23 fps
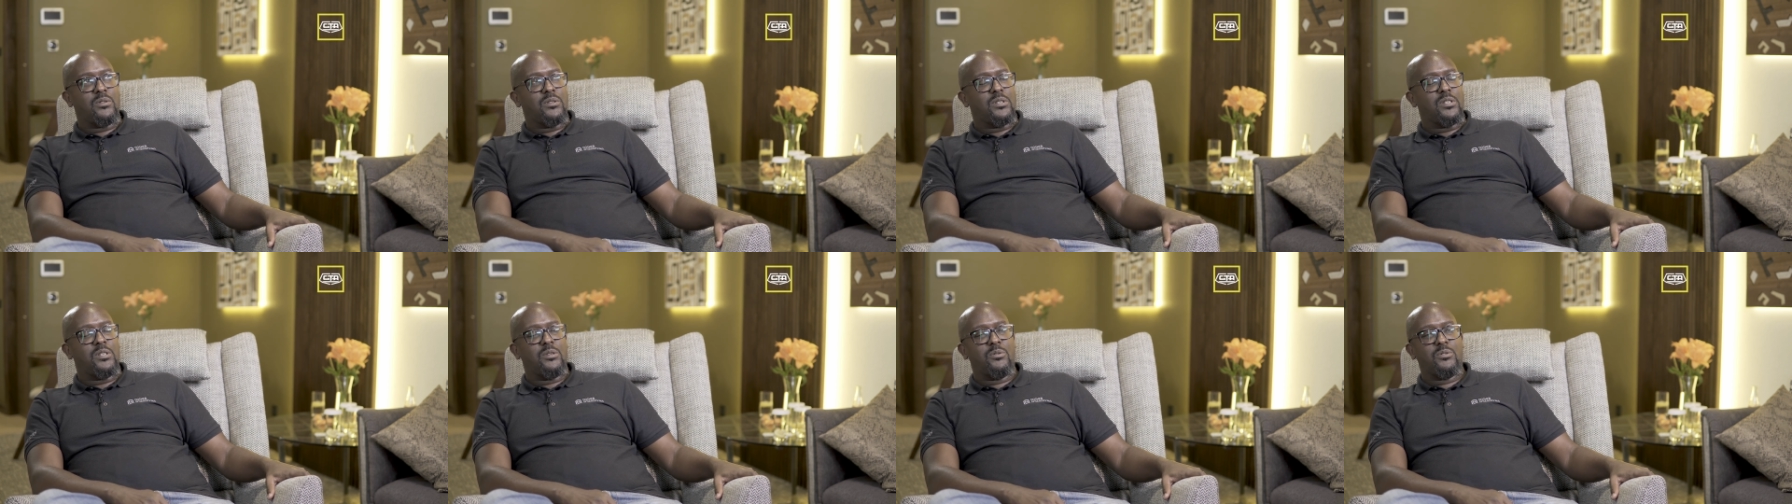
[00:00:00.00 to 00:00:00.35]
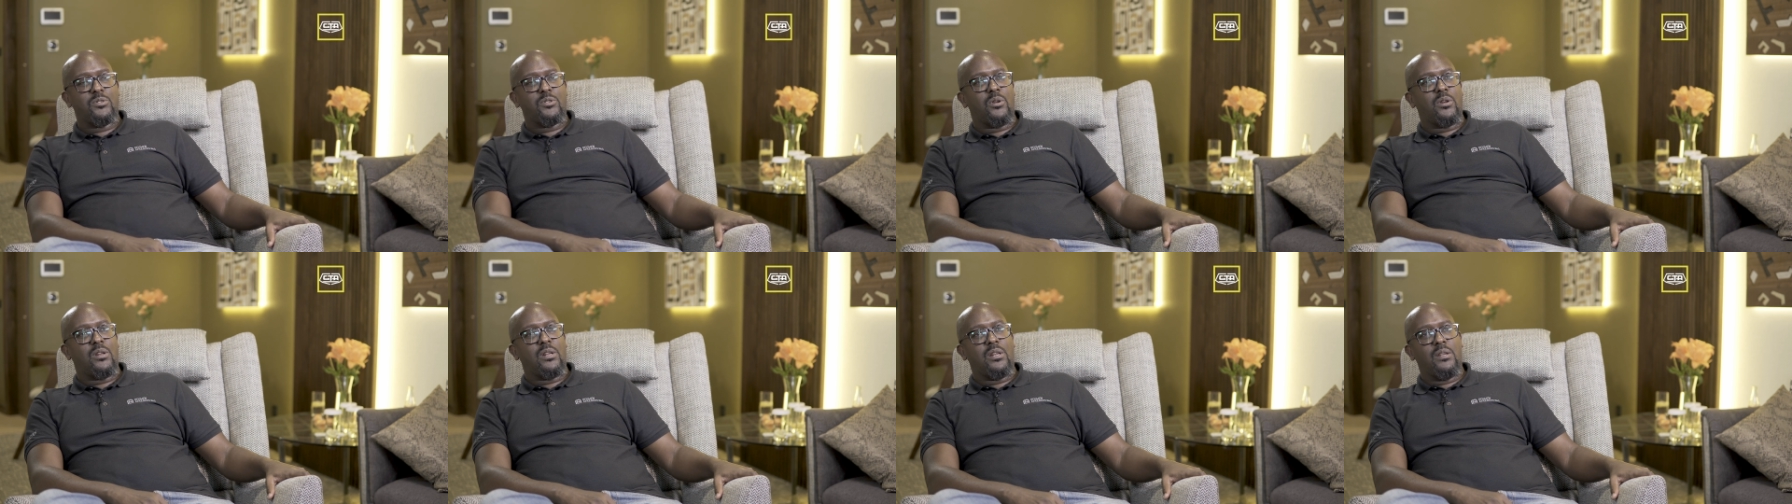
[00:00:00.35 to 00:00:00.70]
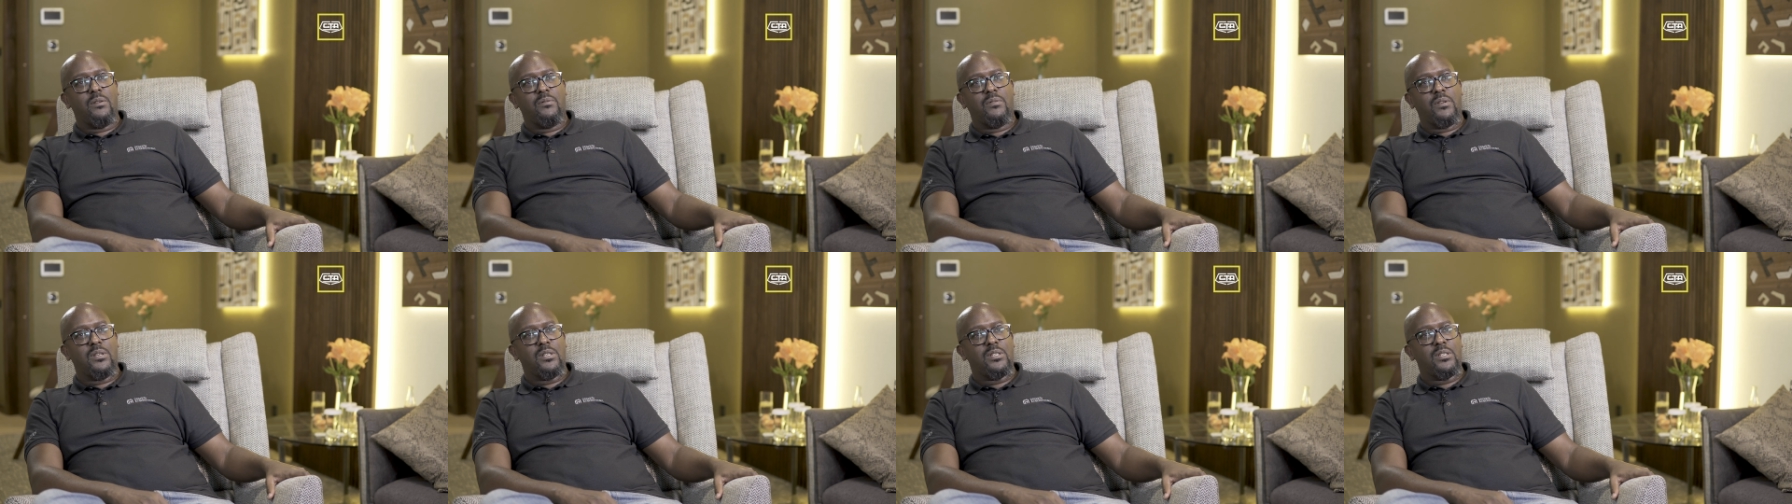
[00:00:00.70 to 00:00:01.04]
she was not
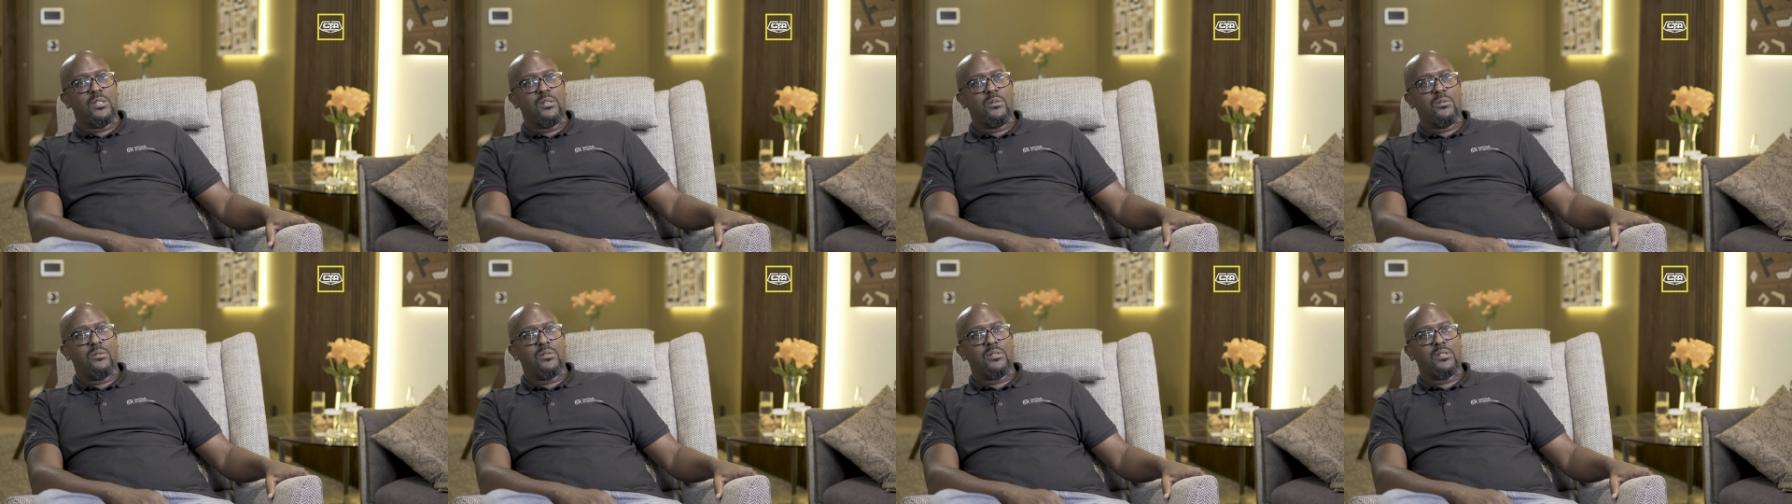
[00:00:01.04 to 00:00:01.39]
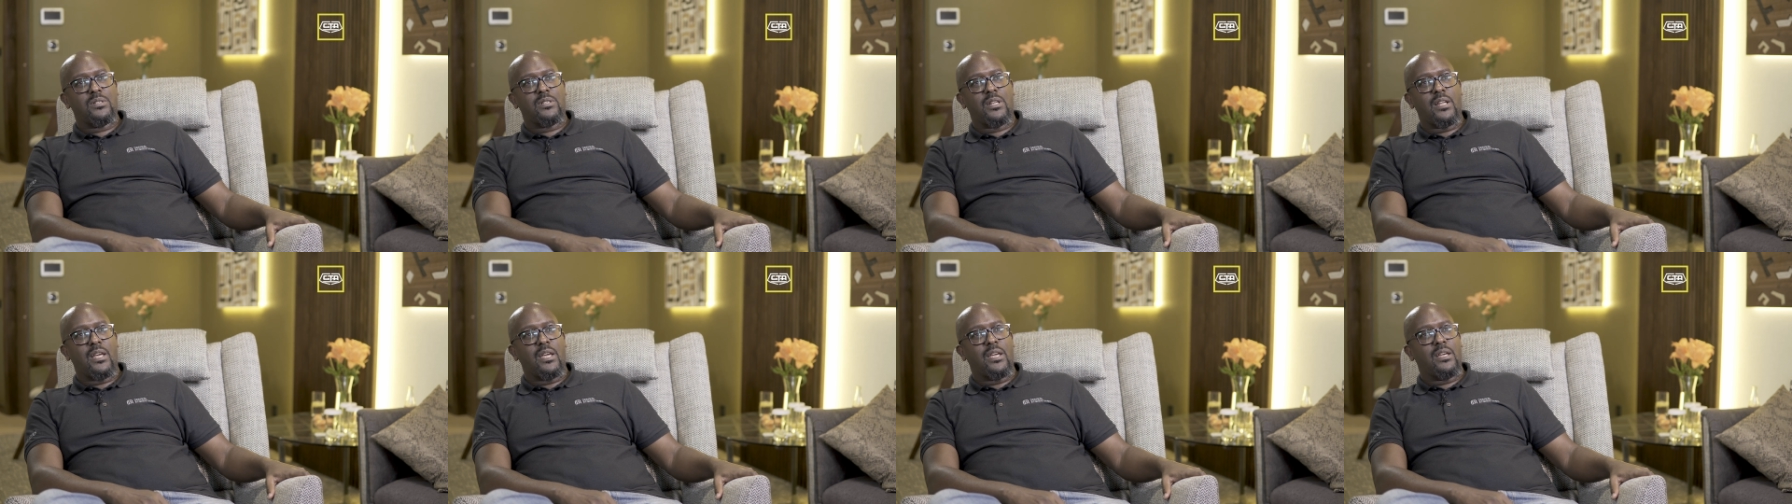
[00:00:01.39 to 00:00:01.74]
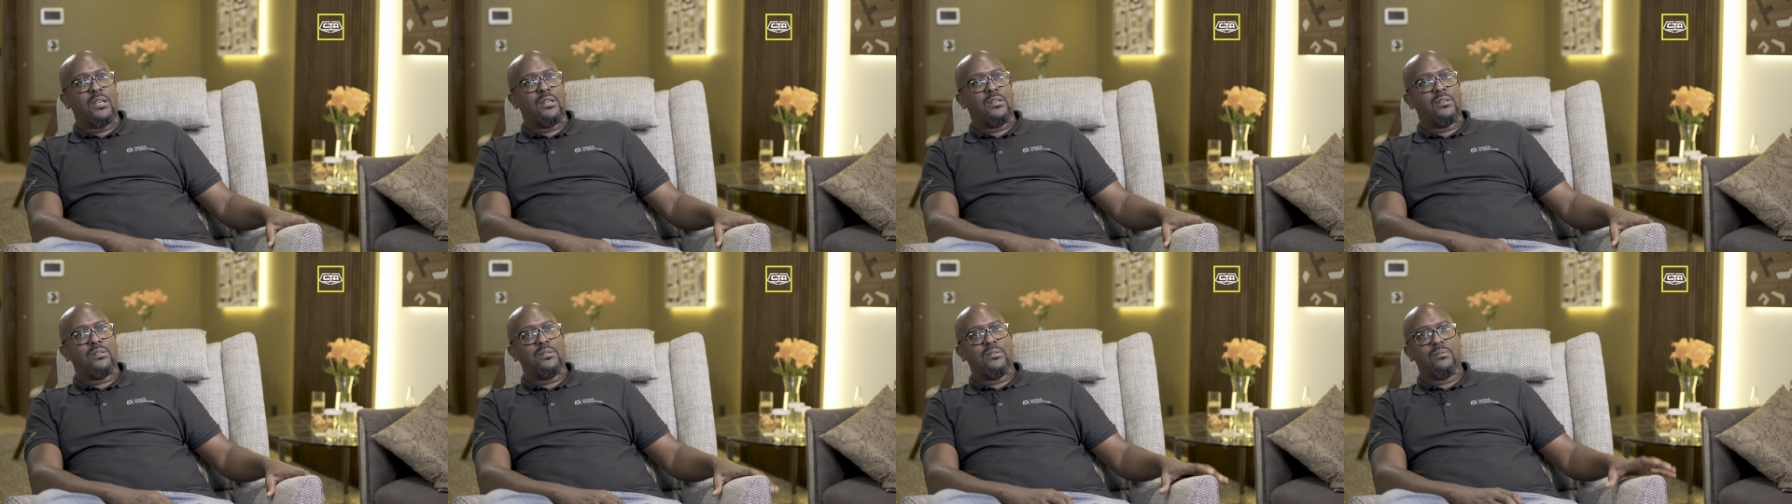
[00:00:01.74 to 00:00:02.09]
living. She was
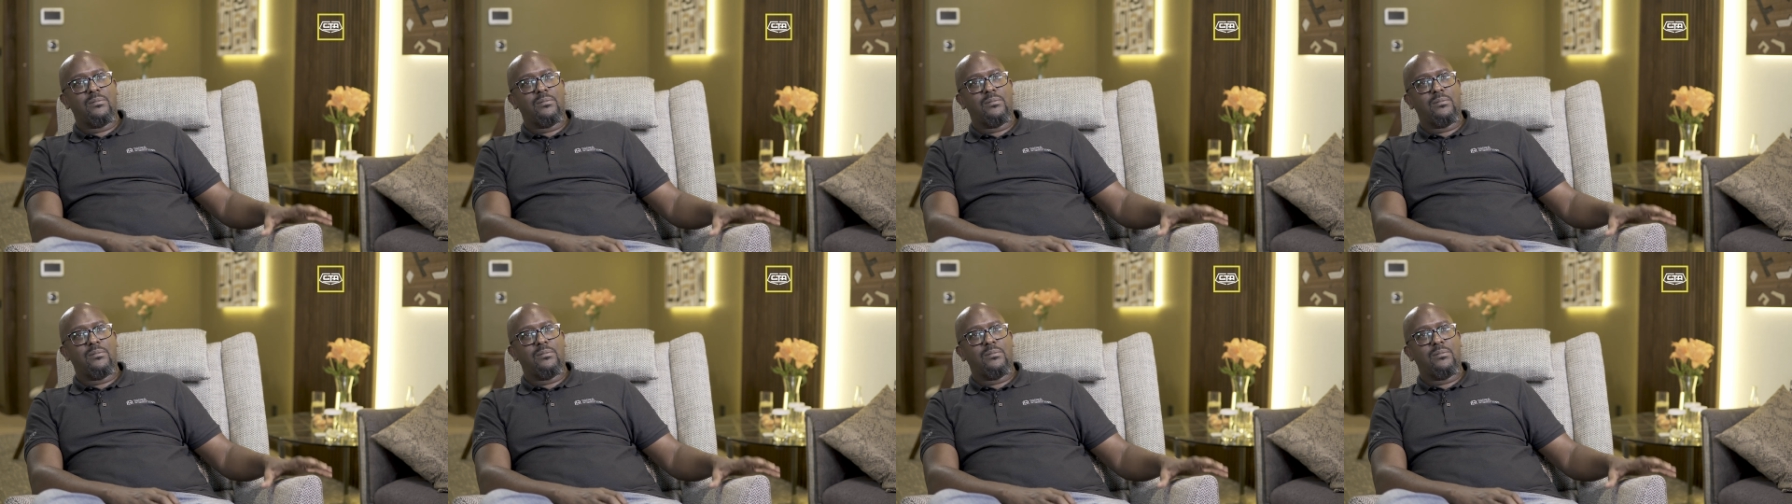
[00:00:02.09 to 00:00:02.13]
like